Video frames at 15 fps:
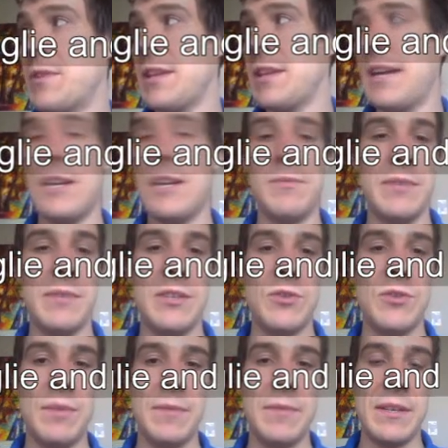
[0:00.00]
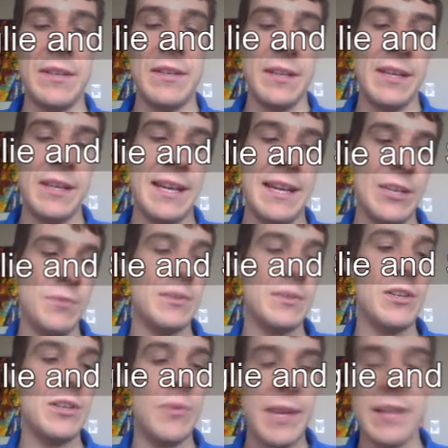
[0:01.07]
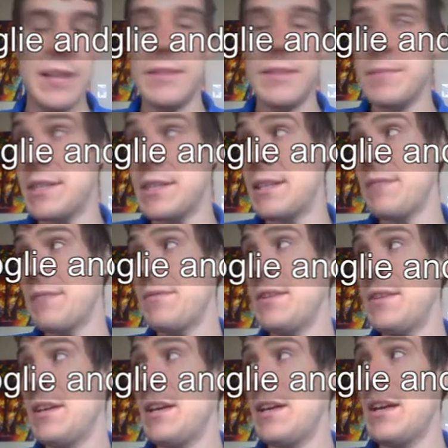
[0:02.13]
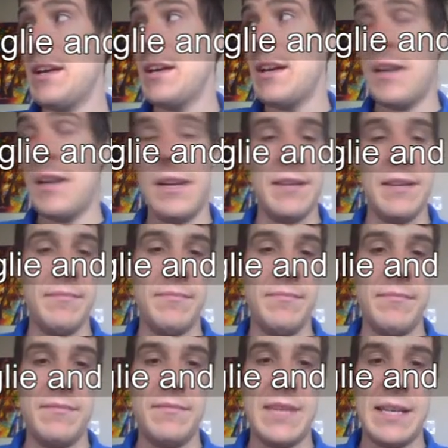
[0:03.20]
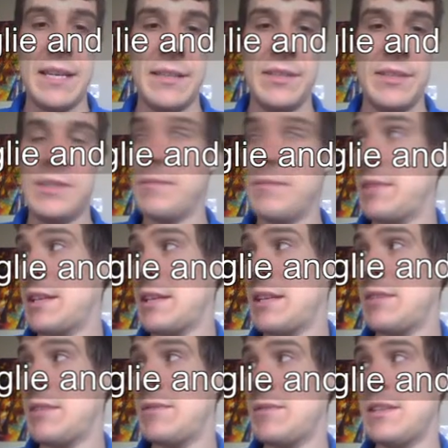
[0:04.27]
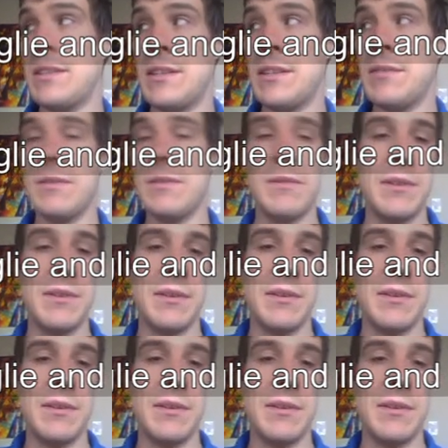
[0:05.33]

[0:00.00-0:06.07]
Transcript: the actual curriculum stuff. That's something that you need to know according to the